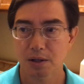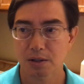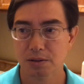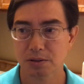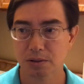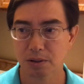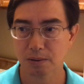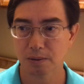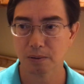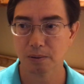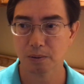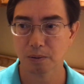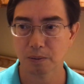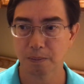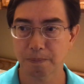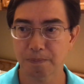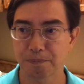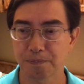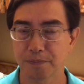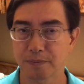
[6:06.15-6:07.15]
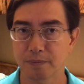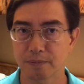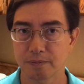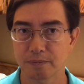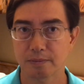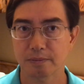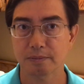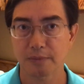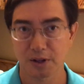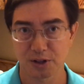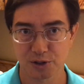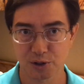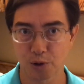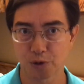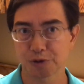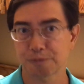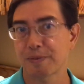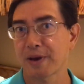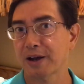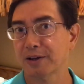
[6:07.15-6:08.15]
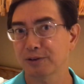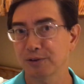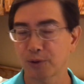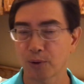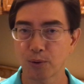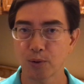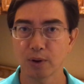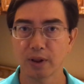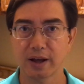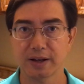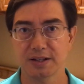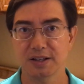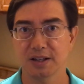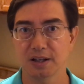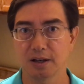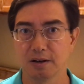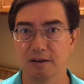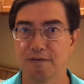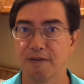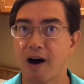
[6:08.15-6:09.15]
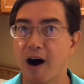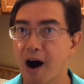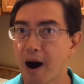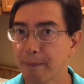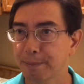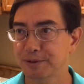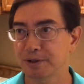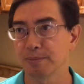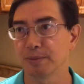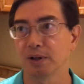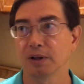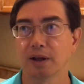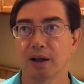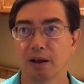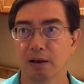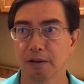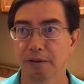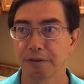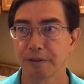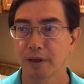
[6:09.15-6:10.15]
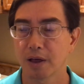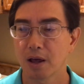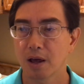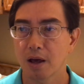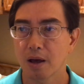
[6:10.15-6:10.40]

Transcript: So this goes back to the whole idea of optimal health,